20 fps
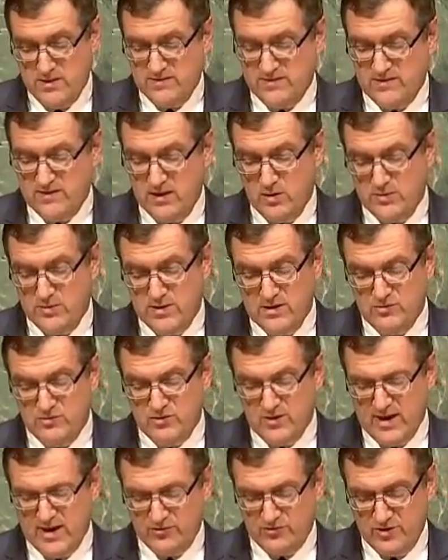This year, the
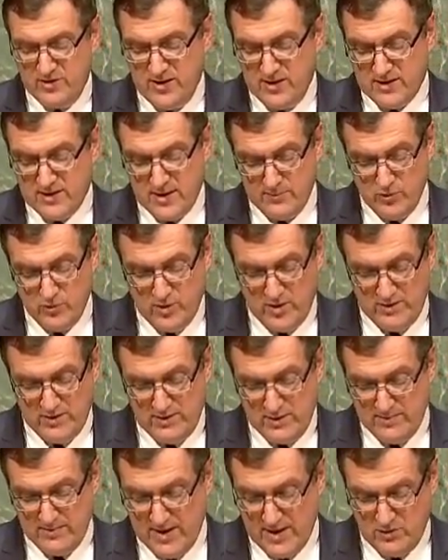international
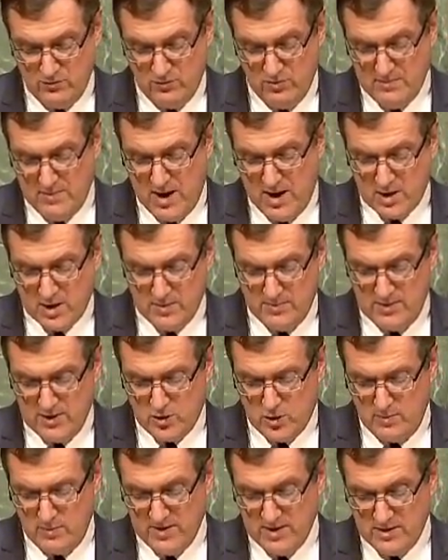community made
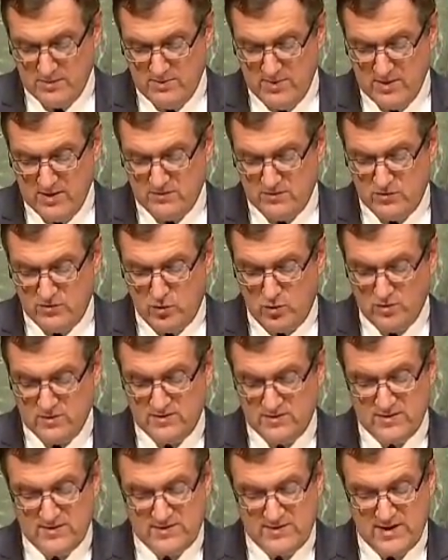remarkable commitments
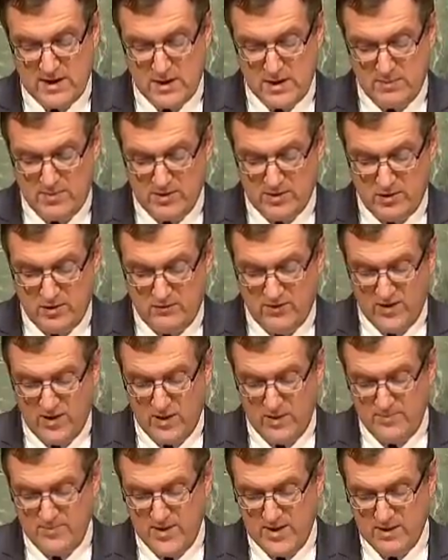towards sustainable
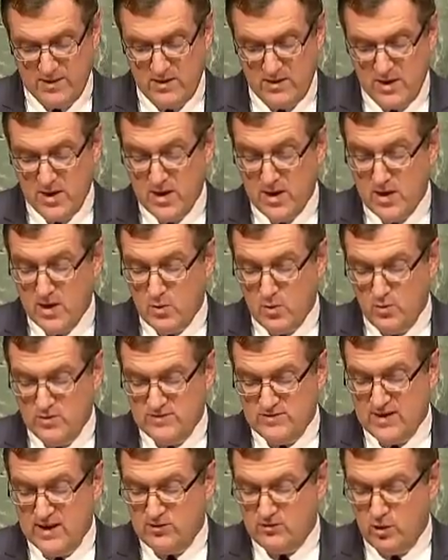development
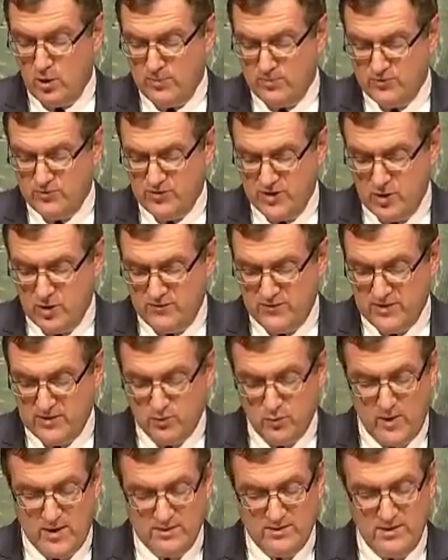with the adoption of
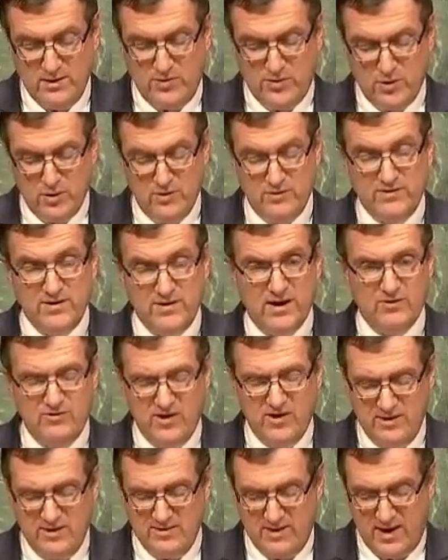the 2030
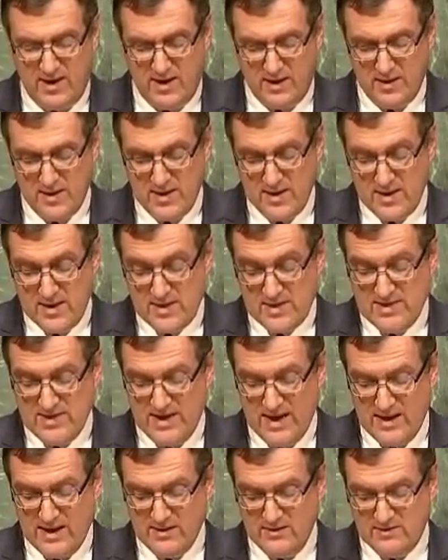Agenda,
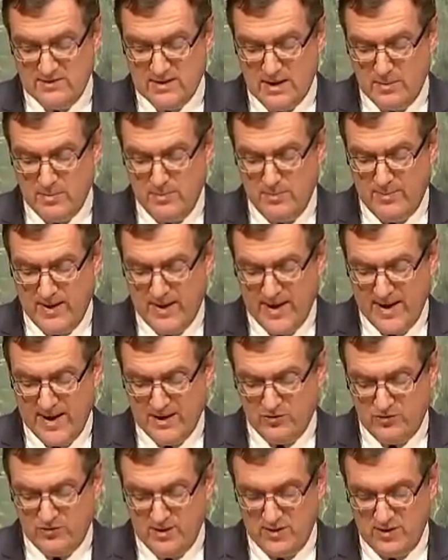the Addis Ababa
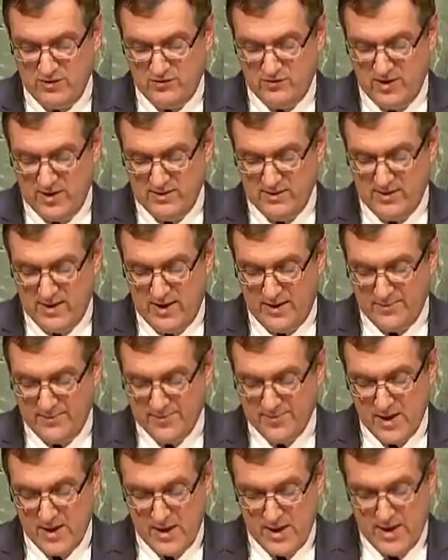Action Agenda,
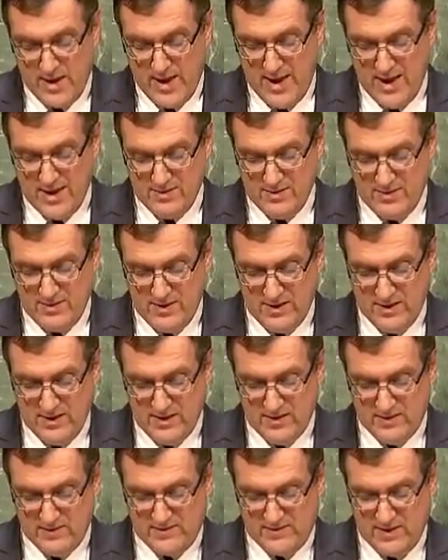and
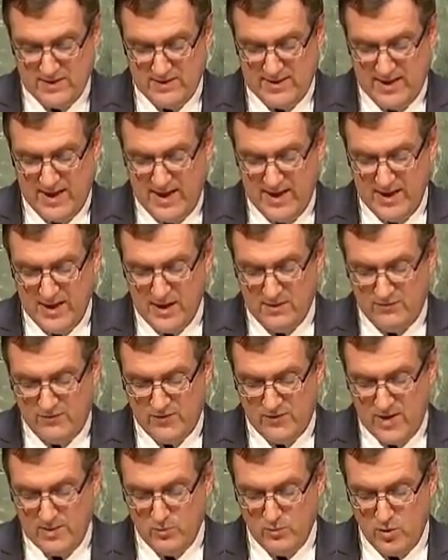the Sendai
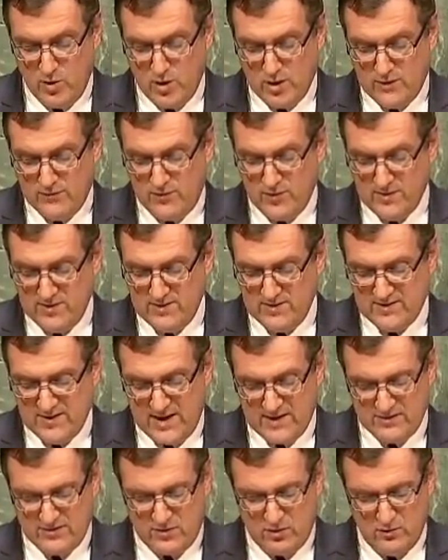Framework for
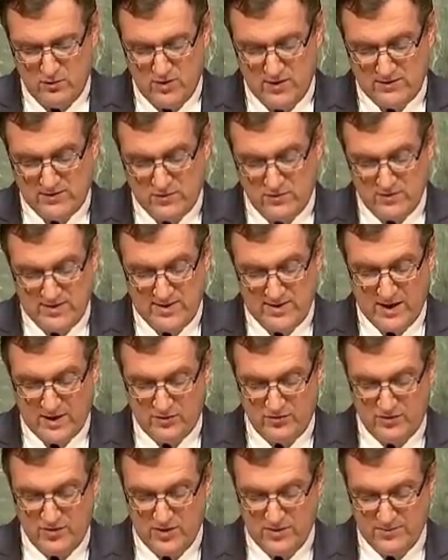Disaster Risk
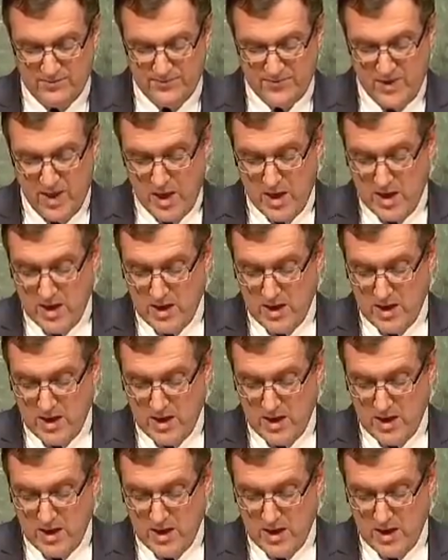Reduction.